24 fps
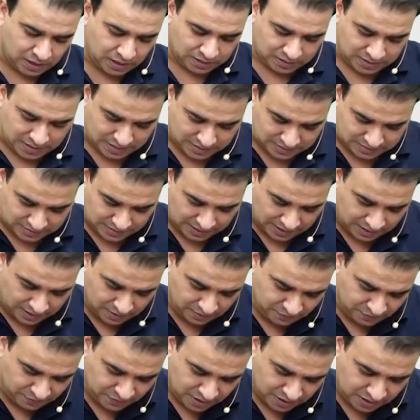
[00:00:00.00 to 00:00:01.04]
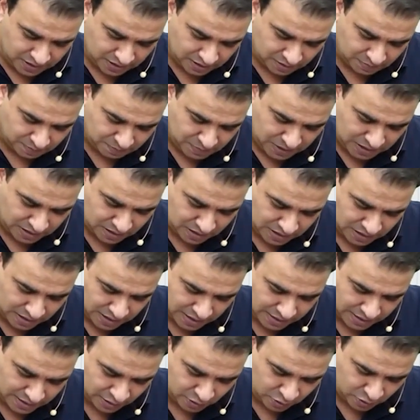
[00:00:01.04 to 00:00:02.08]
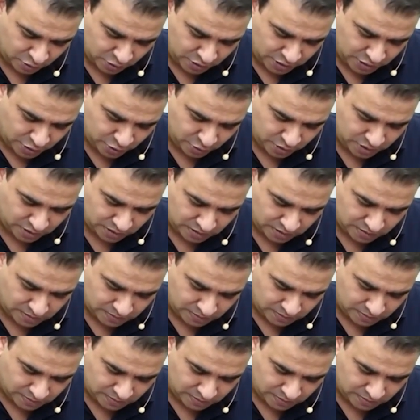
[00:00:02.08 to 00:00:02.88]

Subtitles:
That is inferior pancreaticoduodenal.